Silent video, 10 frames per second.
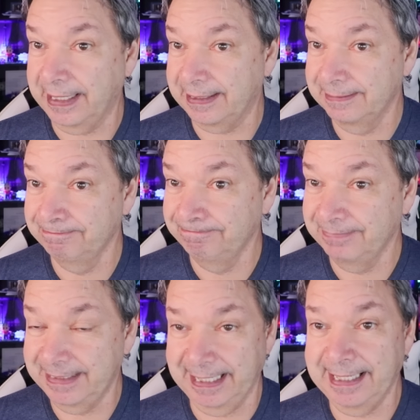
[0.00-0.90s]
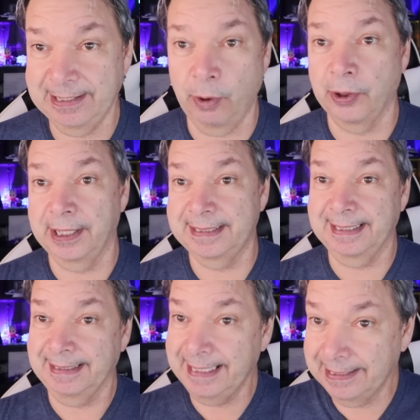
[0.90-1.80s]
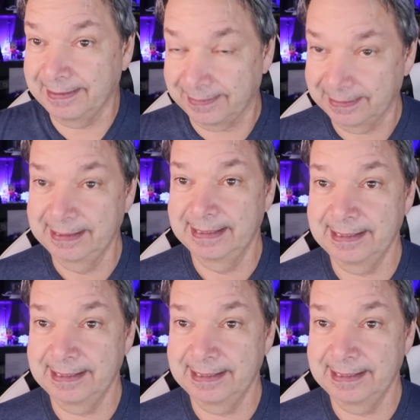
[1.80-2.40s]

that did it, or it's illegal